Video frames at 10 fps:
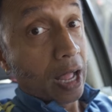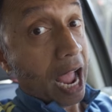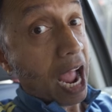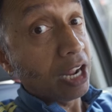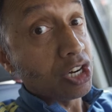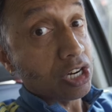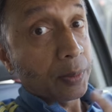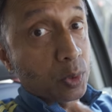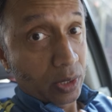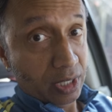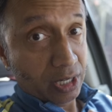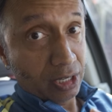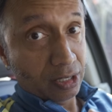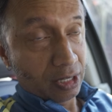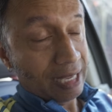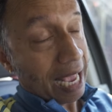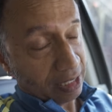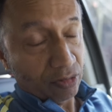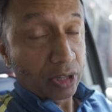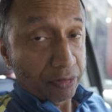and sharp twisties,
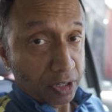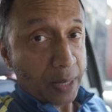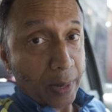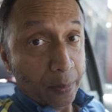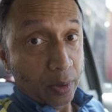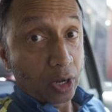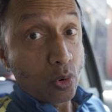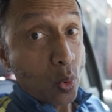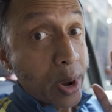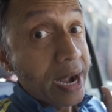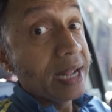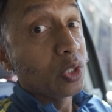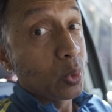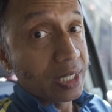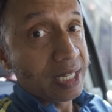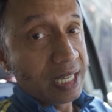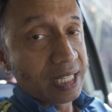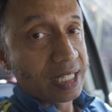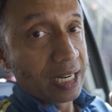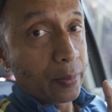yes, for the first time I'm on real
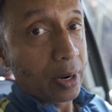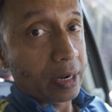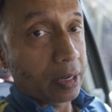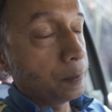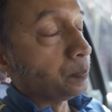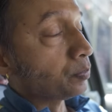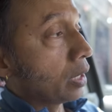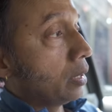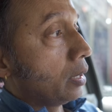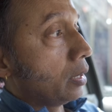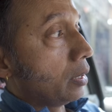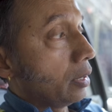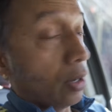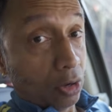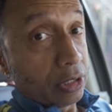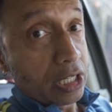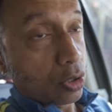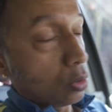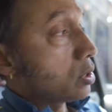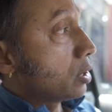twisties in America, on the East
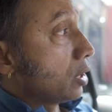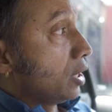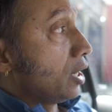Coast.